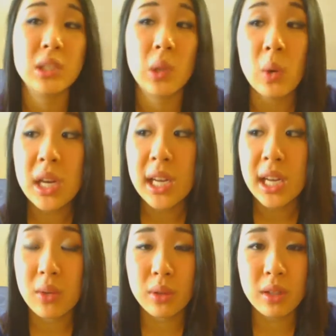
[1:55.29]
So
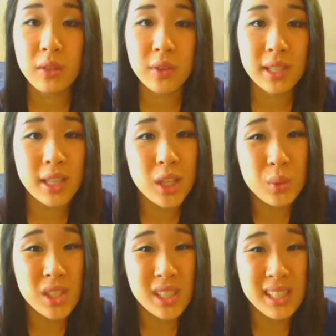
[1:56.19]
it really felt like you
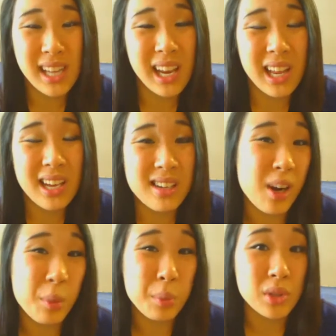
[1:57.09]
were just getting a
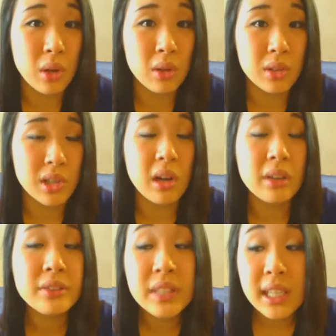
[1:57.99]
couple dollars off.